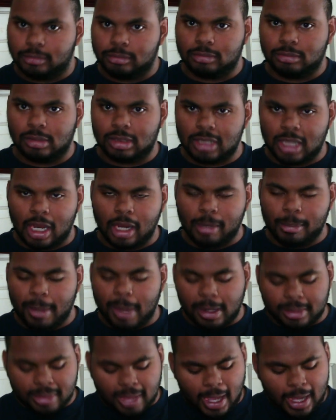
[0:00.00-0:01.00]
We'll talk
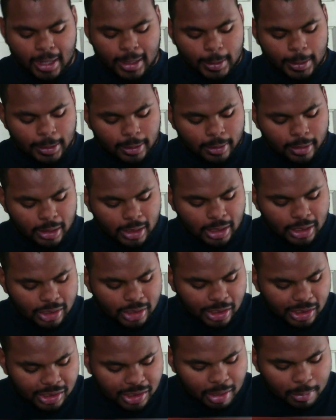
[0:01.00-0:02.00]
about that here in
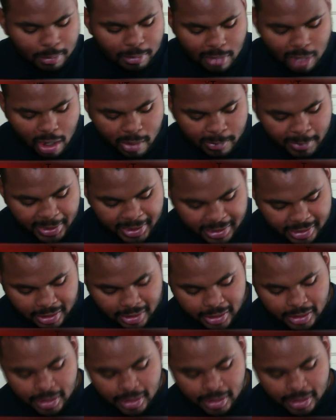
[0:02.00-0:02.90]
just a moment.